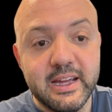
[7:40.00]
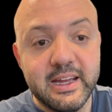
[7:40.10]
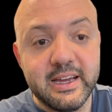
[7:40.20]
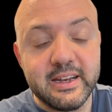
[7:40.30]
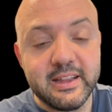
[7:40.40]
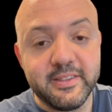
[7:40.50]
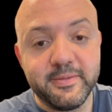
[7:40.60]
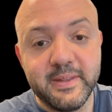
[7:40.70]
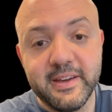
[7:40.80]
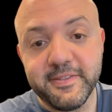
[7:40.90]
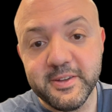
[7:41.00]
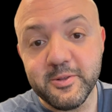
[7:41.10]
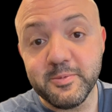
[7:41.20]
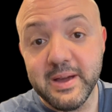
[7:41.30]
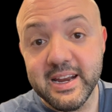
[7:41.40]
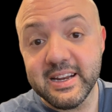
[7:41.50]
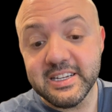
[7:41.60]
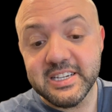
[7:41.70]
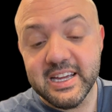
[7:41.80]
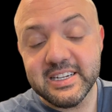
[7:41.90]
and if you made
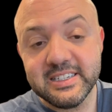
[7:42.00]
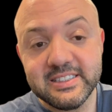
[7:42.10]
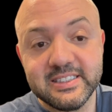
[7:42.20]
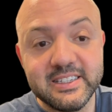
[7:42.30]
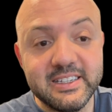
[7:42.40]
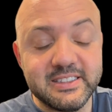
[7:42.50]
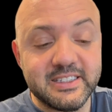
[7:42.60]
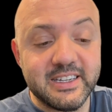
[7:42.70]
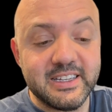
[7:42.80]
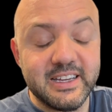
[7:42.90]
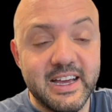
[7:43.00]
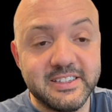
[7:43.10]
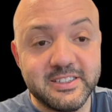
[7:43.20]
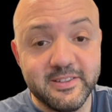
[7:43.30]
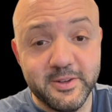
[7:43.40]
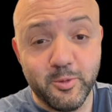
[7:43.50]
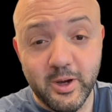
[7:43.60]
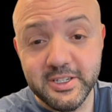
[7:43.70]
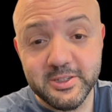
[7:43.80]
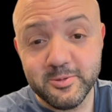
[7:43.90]
any changes, it's going to ask you if you
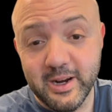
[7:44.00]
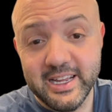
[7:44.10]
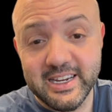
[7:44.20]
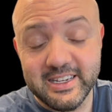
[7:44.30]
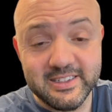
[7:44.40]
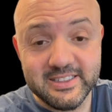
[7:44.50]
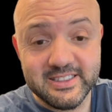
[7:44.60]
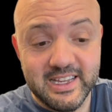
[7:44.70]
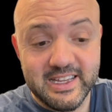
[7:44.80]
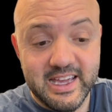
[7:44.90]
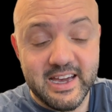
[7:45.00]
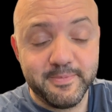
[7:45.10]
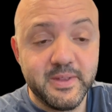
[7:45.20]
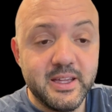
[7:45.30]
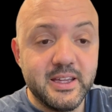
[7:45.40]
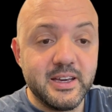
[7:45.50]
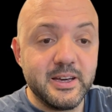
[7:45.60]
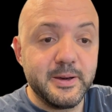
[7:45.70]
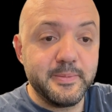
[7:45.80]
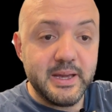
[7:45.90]
want to, right? And just say yeah,
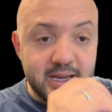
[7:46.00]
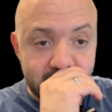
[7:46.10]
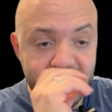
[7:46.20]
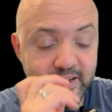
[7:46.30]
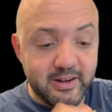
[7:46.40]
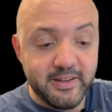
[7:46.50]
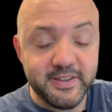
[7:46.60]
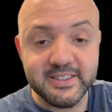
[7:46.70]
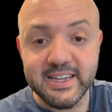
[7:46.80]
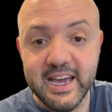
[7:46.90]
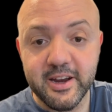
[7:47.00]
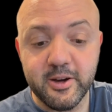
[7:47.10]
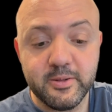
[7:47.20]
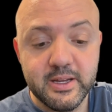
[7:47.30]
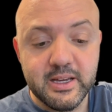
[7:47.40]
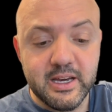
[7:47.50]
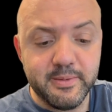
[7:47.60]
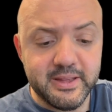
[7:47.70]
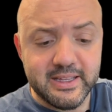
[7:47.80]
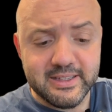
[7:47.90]
um, and enter. If it's Nano,
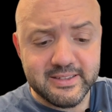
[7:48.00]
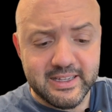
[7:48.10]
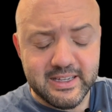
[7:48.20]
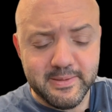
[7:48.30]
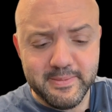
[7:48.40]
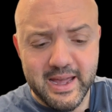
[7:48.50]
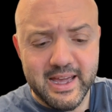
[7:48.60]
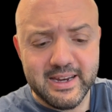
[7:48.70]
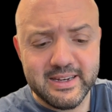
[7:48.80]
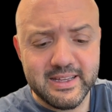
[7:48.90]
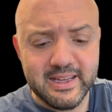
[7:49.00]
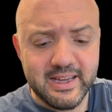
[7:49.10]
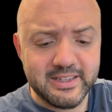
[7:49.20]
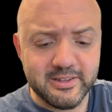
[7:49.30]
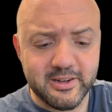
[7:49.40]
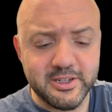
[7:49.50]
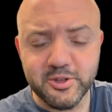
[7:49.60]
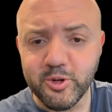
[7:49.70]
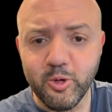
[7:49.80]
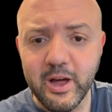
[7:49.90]
um, I think it's like Command X or
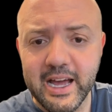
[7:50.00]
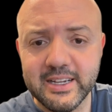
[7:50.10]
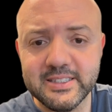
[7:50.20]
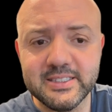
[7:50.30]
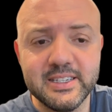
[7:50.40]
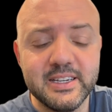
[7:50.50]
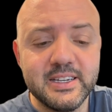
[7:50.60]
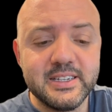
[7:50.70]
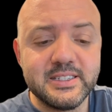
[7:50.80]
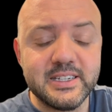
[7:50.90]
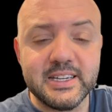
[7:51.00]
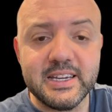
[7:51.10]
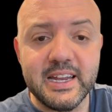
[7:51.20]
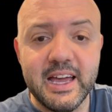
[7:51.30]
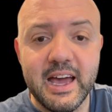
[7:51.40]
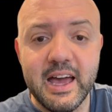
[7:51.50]
Control X to get